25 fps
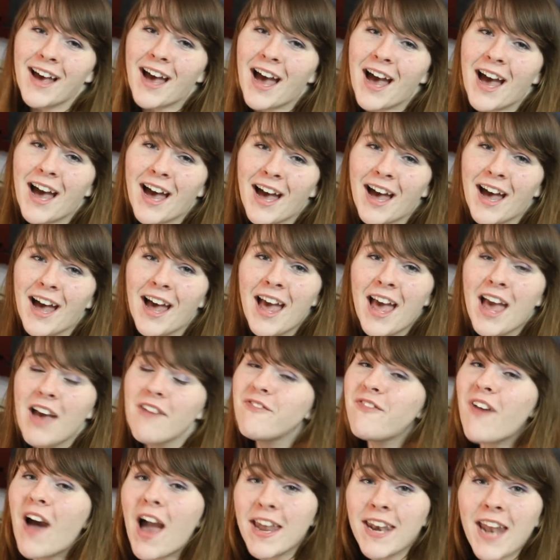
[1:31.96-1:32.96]

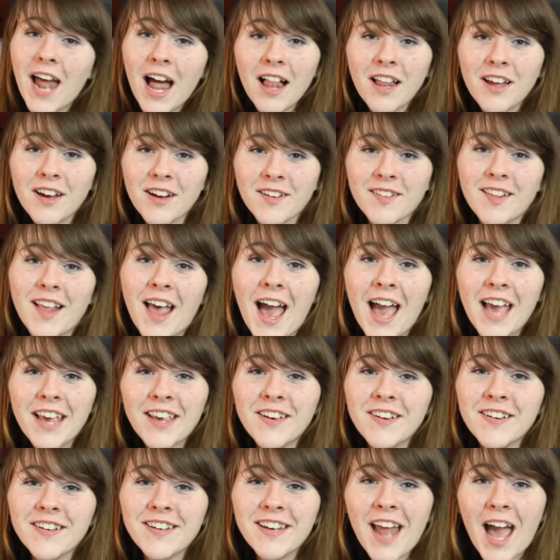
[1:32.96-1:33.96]
I
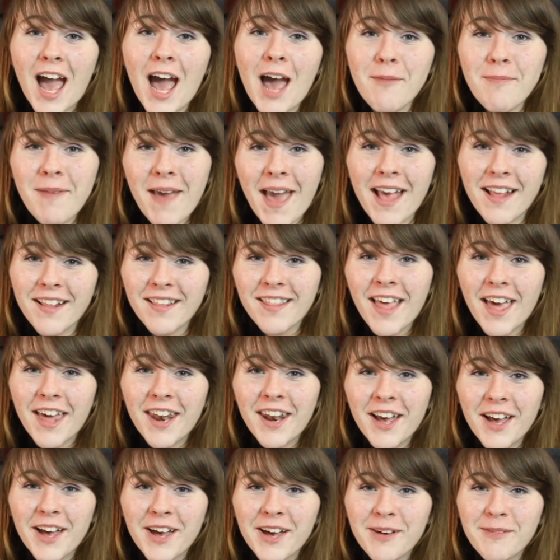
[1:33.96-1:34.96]
could not pass that
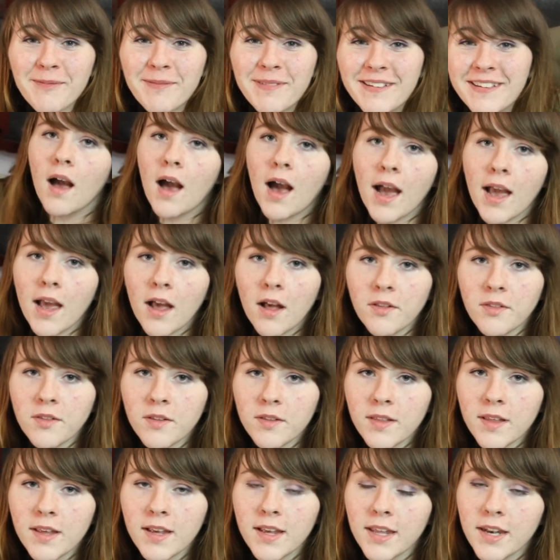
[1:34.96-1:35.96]
up. I also
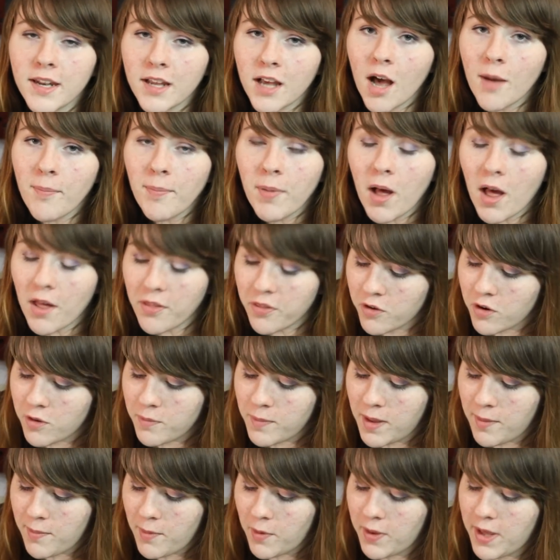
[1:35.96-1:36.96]
did get a couple other
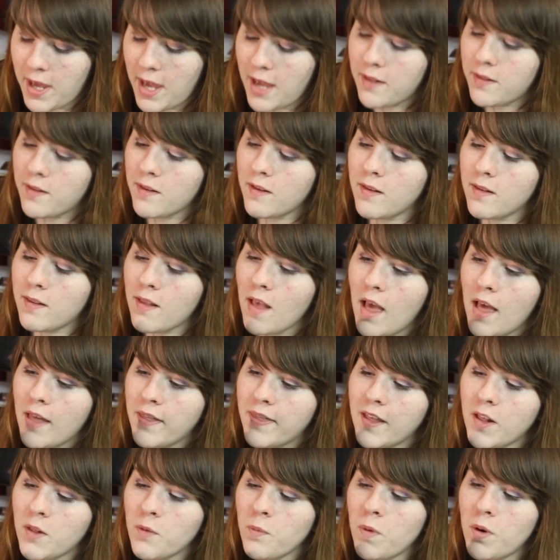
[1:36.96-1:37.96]
Amiibo cases.
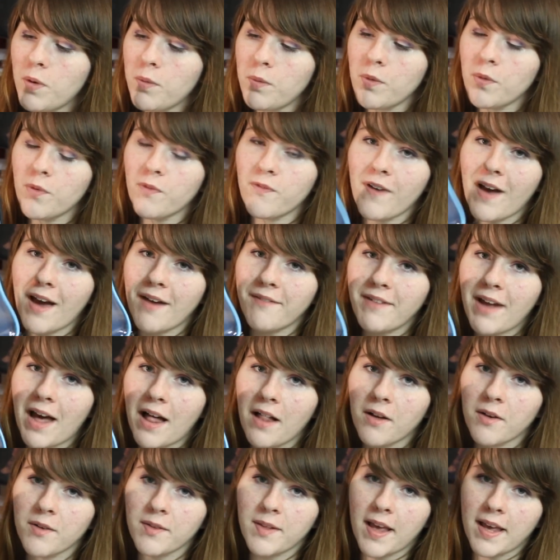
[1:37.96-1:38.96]
This one was $5
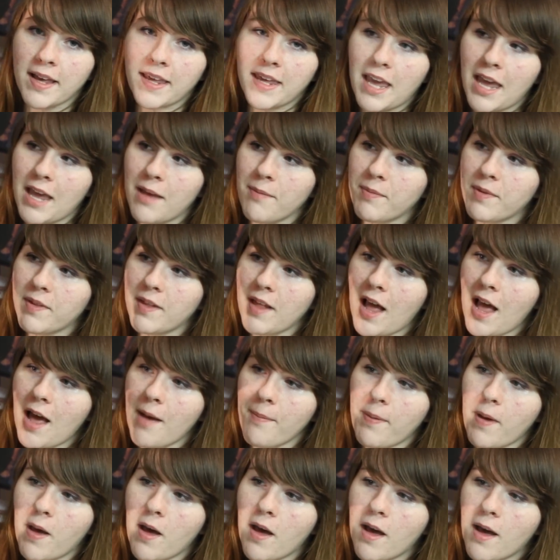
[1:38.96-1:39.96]
at
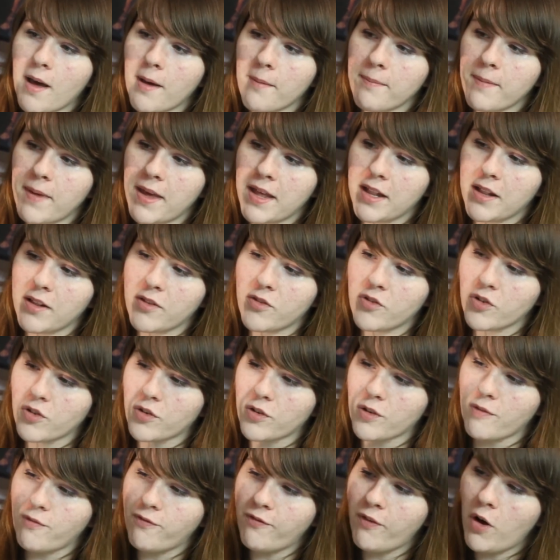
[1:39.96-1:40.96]
GameStop. It's
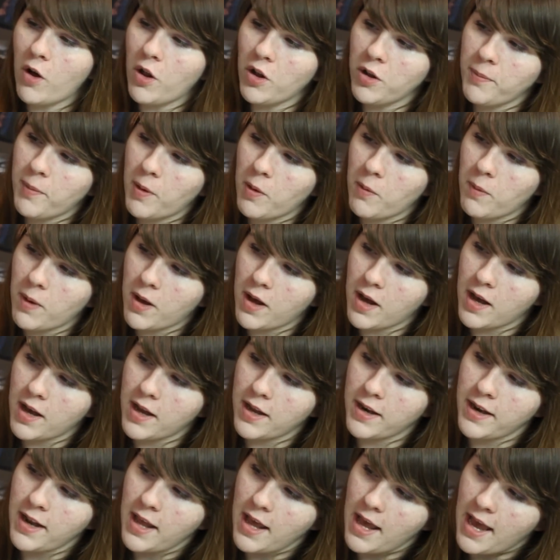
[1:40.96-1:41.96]
just a foldable
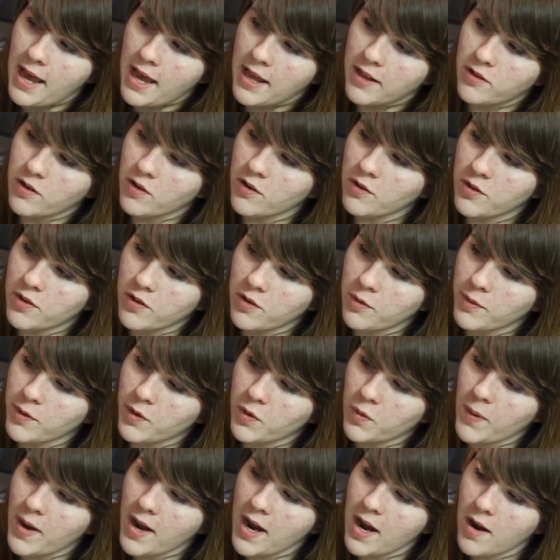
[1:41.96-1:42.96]
one. It turns into a
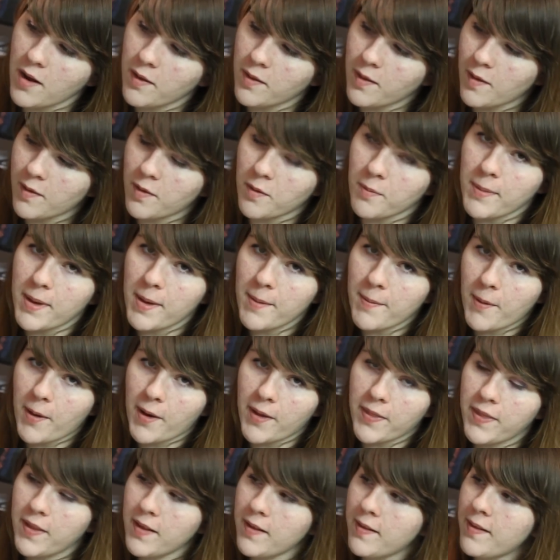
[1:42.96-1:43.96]
square. It says Amiibo
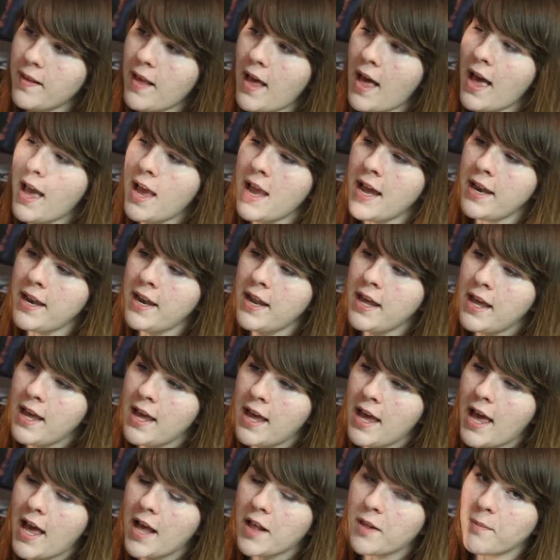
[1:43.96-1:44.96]
on this side,
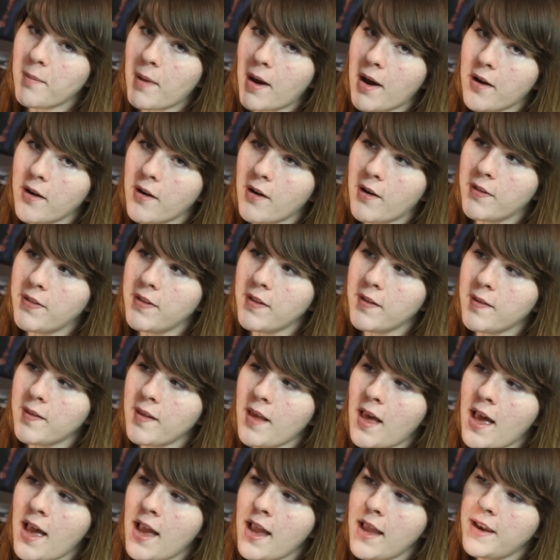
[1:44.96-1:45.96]
has Mario on this
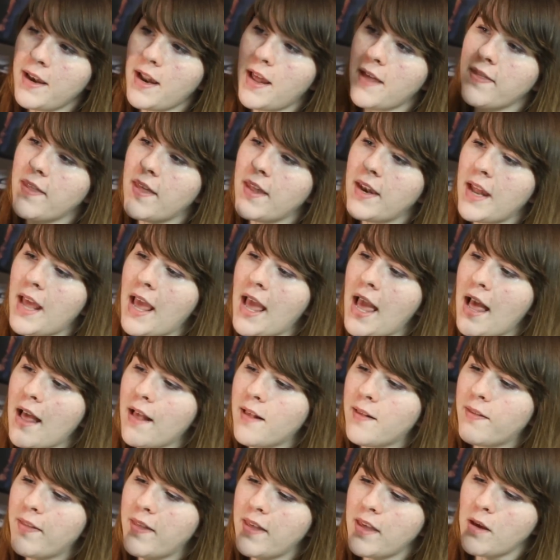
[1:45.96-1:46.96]
side, and then it
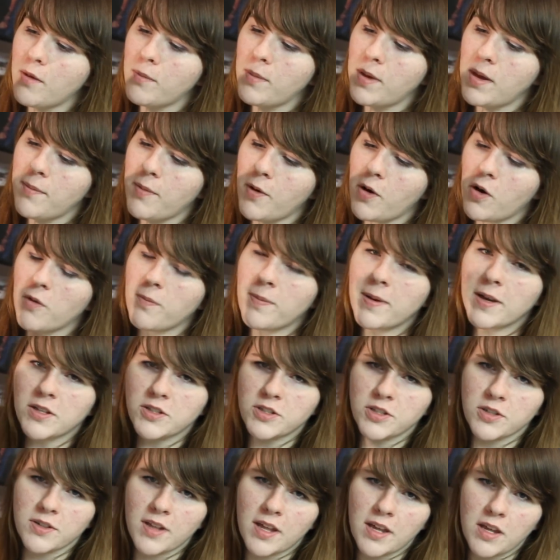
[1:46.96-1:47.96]
has the Amiibo
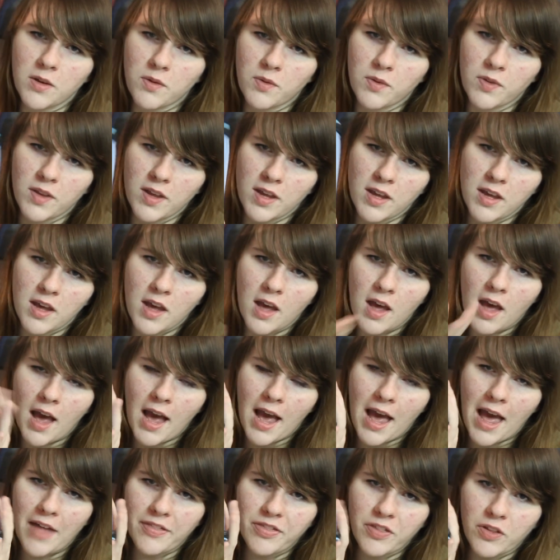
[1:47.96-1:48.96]
picture that you see
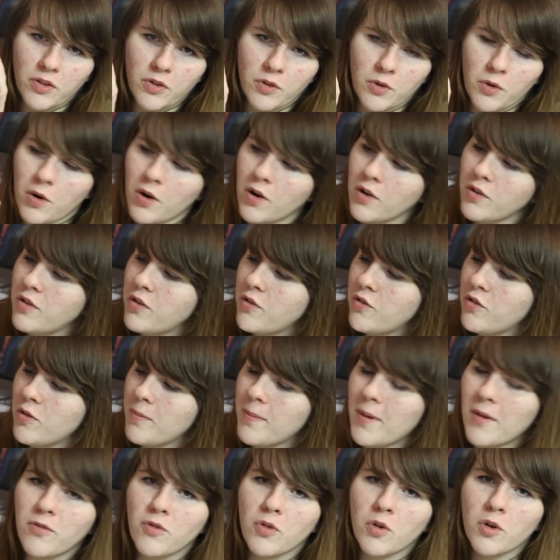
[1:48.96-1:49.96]
at the stores. Usually
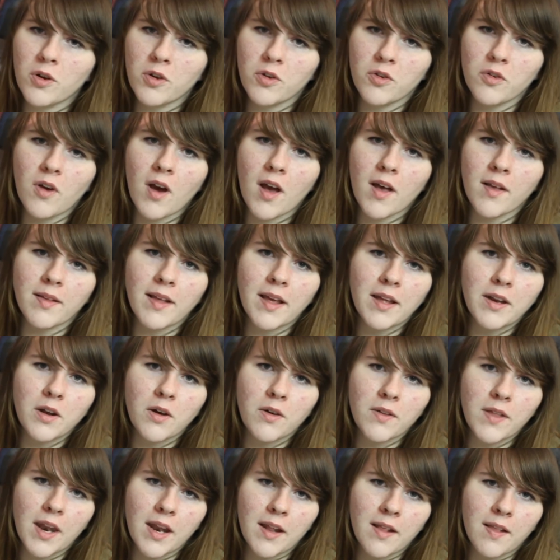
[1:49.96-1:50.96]
by Toys R Us, I
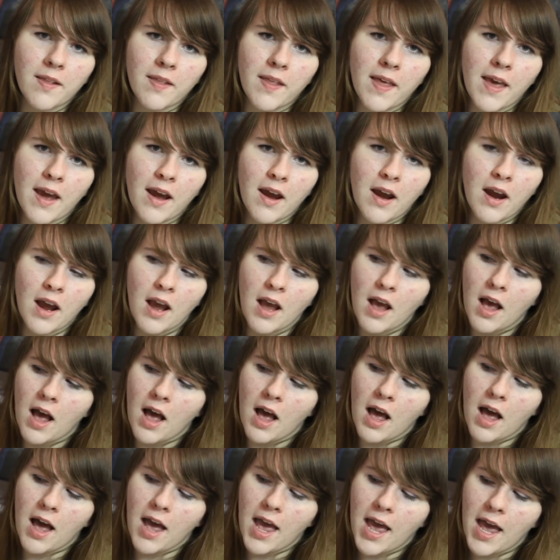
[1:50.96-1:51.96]
know that it's there. It
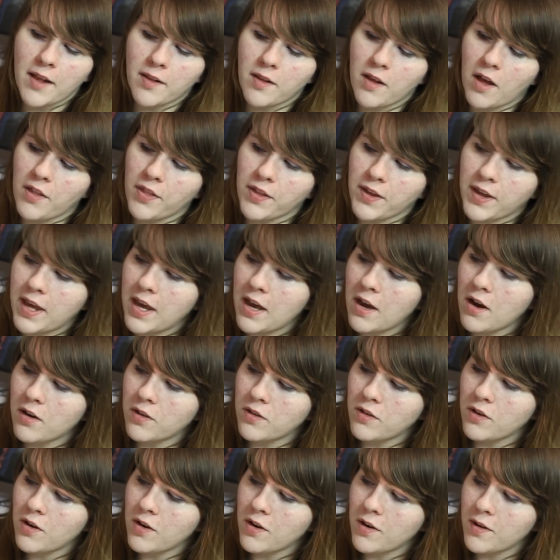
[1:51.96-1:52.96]
has all the
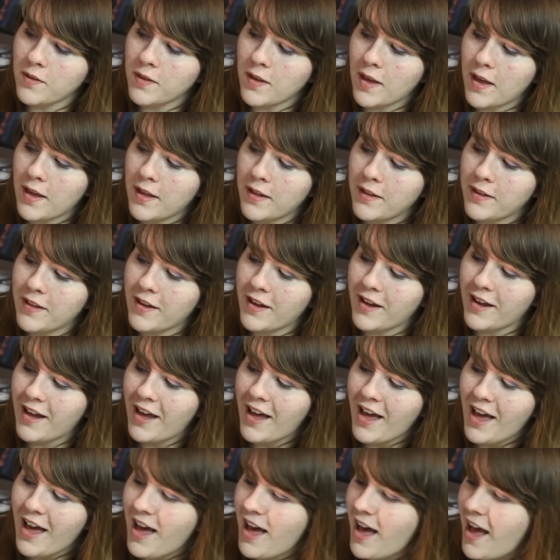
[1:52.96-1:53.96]
characters and
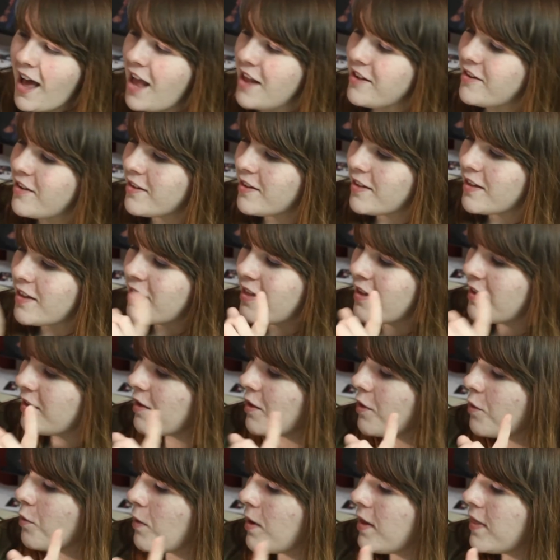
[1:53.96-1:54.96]
it's just, this
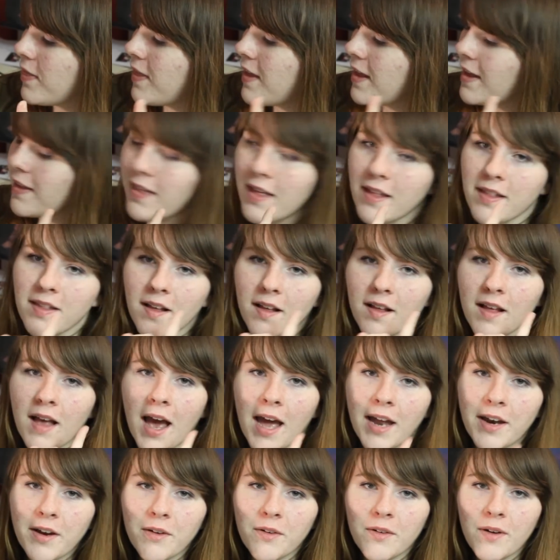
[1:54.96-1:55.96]
is one thing that
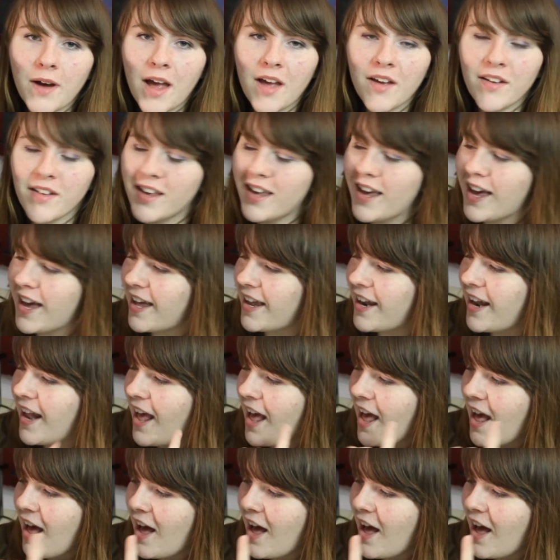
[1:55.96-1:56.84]
I don't get.